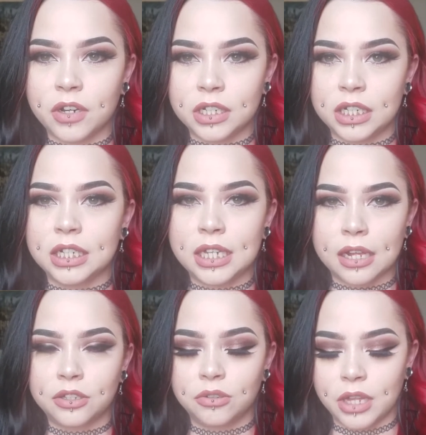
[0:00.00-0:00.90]
Von D
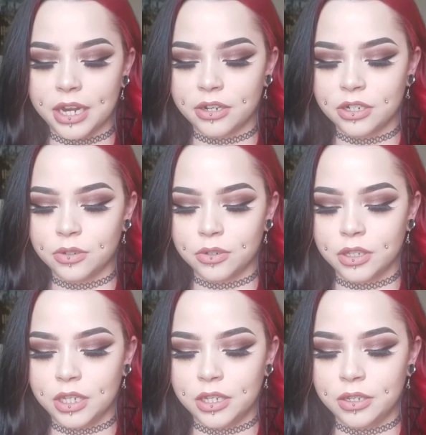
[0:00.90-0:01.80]
tattoo liner or
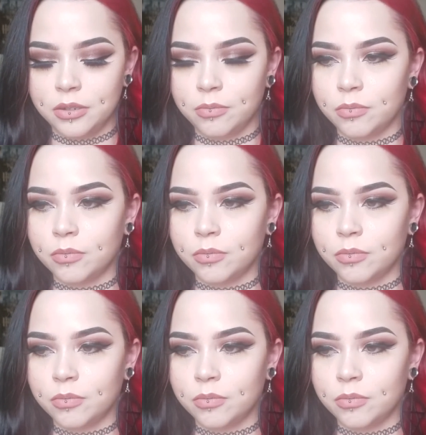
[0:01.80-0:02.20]
the